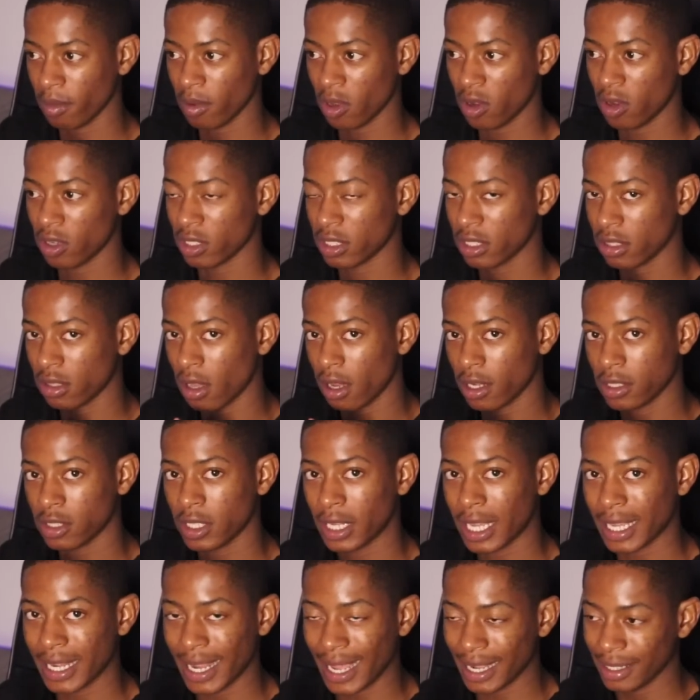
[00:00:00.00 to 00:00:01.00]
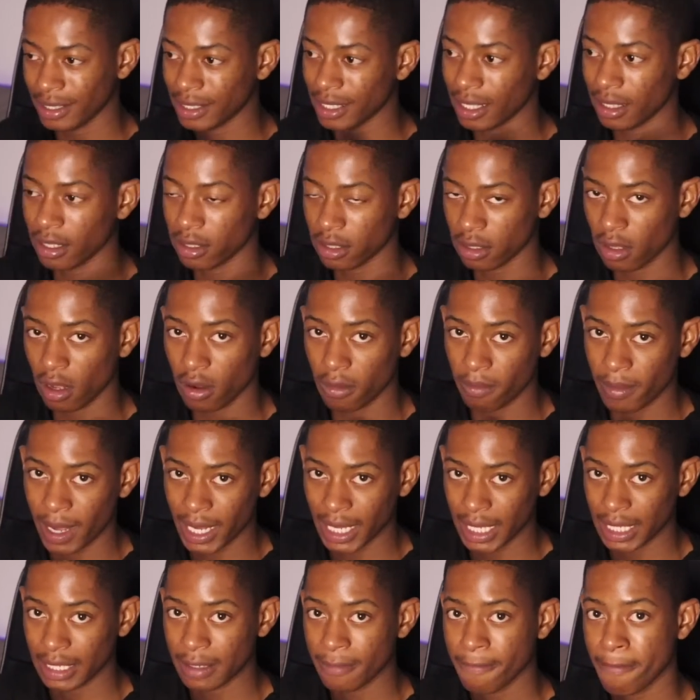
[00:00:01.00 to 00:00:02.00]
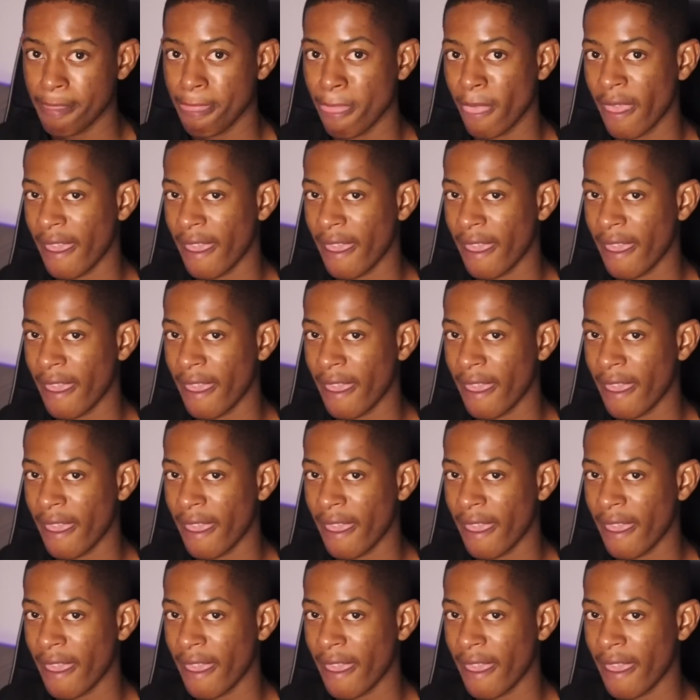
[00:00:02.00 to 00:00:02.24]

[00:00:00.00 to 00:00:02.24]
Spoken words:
because stocks, you can enter the stock market,